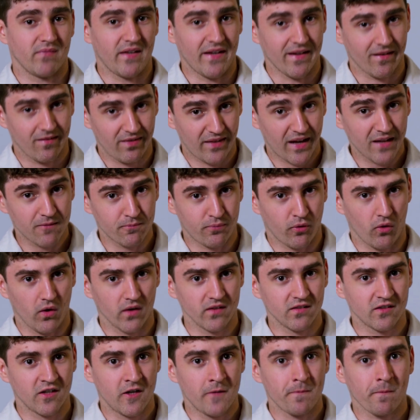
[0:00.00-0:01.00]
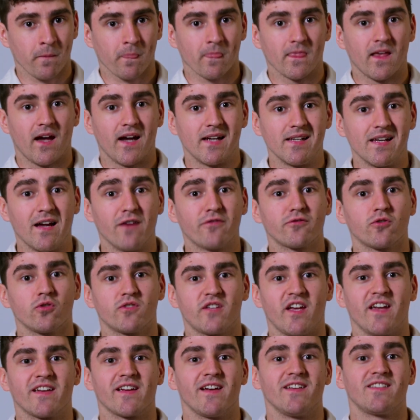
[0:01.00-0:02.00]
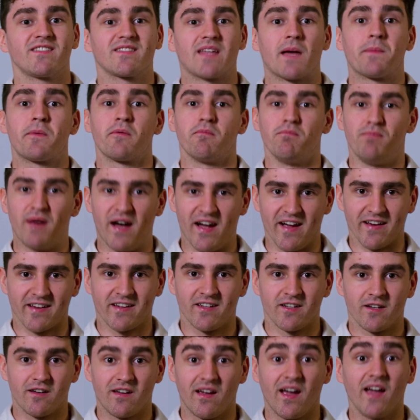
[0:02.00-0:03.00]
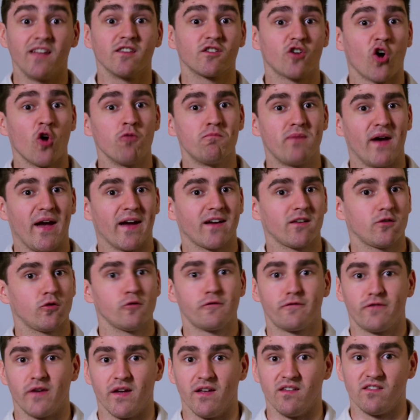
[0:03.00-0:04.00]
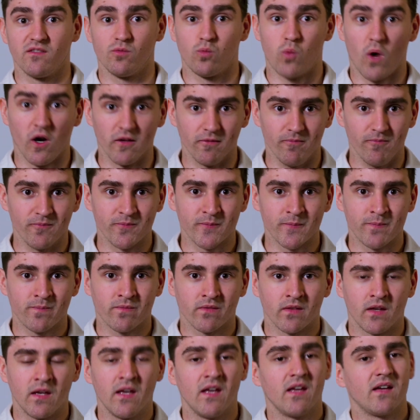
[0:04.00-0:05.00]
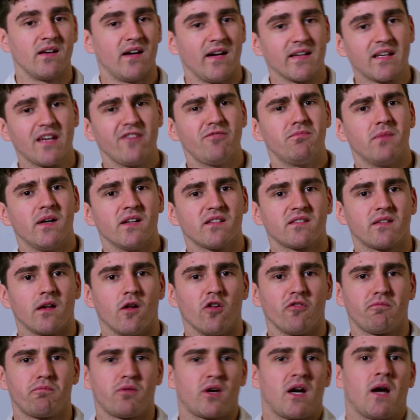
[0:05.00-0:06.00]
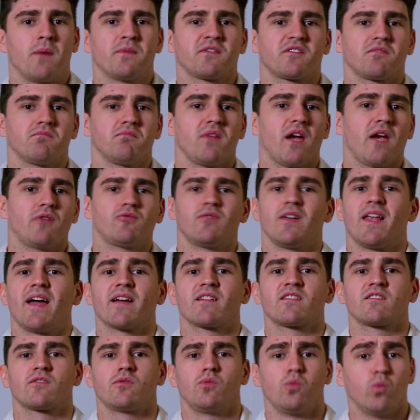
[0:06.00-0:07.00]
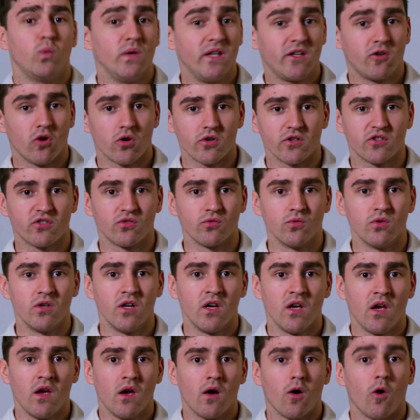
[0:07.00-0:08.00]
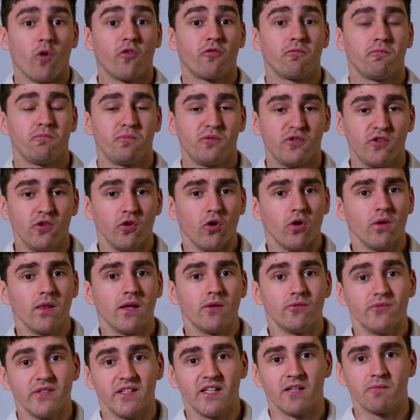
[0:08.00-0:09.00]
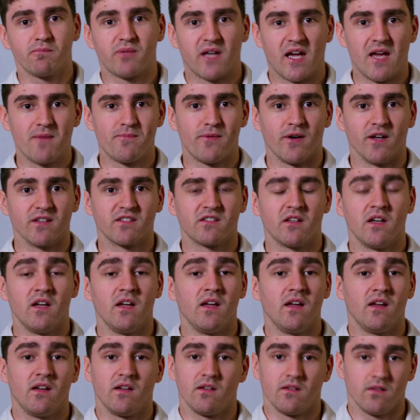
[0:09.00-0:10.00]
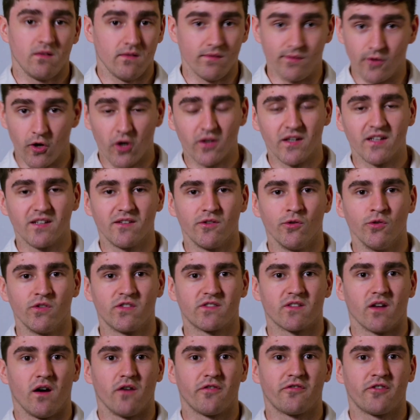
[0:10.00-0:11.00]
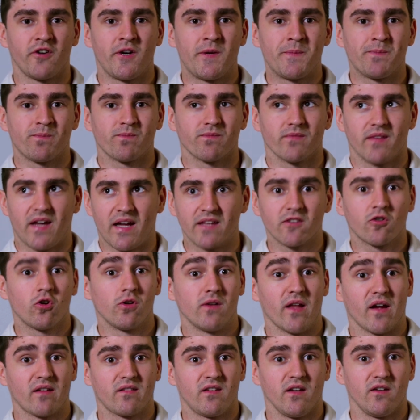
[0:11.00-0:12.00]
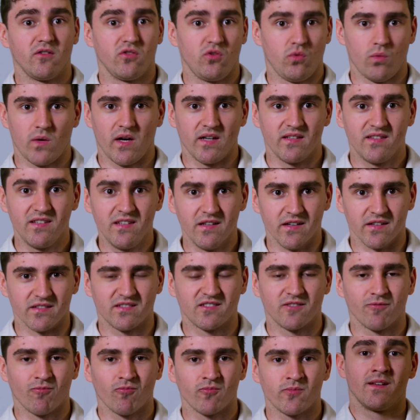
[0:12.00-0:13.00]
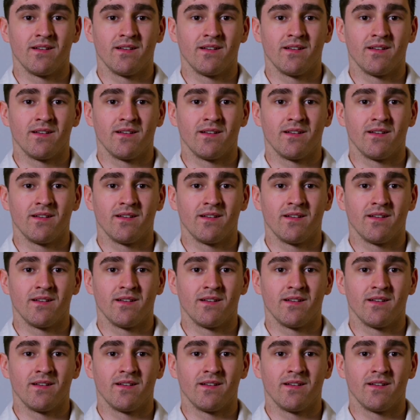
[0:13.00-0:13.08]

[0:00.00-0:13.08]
At that point, I love to take a step back and go back to phase one. I give myself perhaps a relaxed week or two of purely reading papers, learning new stuff, and collecting new ideas.